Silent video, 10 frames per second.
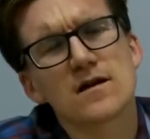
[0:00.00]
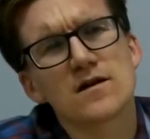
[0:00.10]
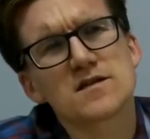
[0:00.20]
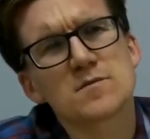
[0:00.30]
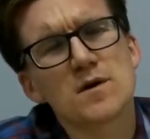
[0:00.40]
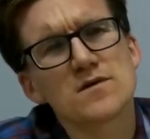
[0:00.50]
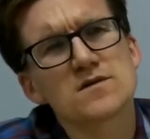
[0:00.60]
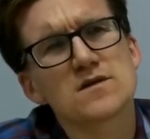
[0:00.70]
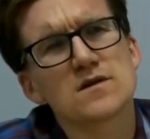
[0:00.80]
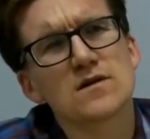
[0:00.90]
I
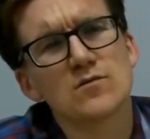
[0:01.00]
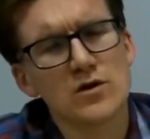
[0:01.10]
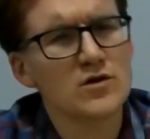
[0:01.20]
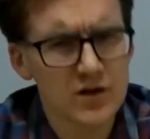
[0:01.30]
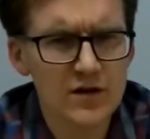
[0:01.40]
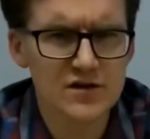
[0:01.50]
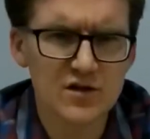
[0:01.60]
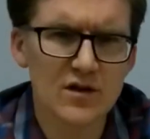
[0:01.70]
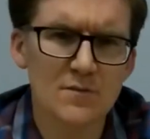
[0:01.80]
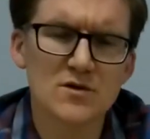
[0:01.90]
suppose, well, you know the
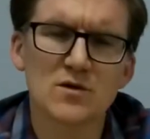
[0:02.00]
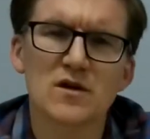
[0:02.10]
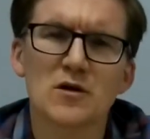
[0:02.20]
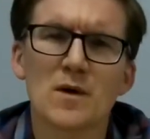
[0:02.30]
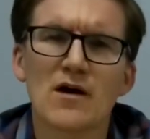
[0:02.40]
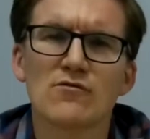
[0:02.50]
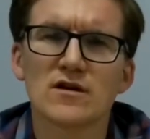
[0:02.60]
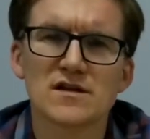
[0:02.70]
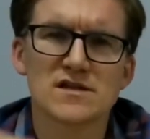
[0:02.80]
song that I'm talking about, right?